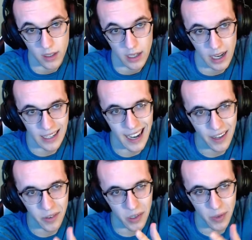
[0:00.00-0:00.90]
I
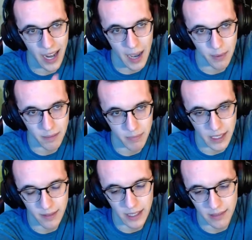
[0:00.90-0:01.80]
don't know what happened,
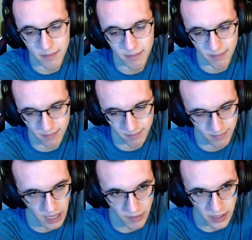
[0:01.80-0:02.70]
but it
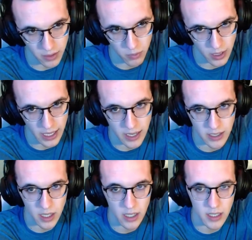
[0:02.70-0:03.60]
definitely didn't work out
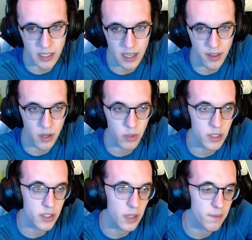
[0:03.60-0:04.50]
as I thought it would.
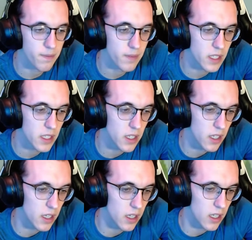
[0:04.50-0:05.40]
So,
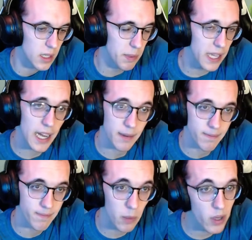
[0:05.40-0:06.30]
but yeah,
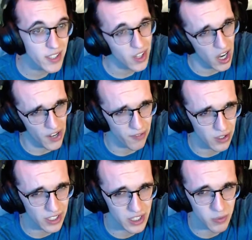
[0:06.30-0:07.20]
it wasn't
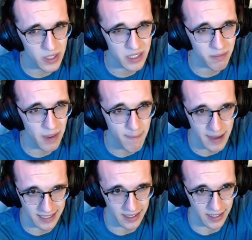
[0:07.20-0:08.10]
awful. It just wasn't my
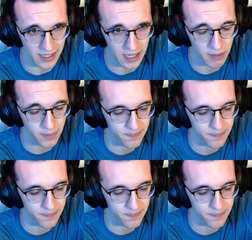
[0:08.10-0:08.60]
best idea ever.